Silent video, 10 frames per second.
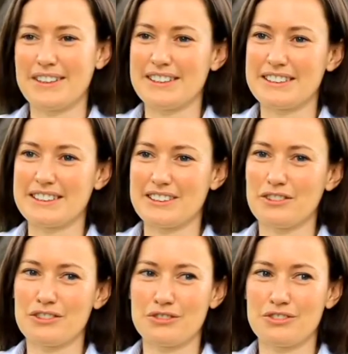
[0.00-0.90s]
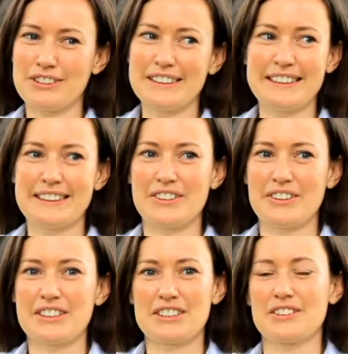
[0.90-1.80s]
is really
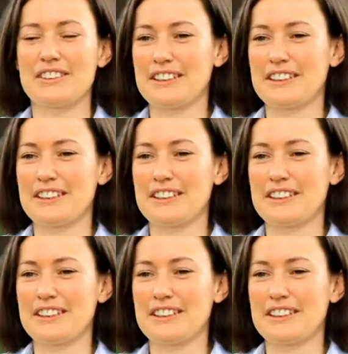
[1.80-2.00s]
going to an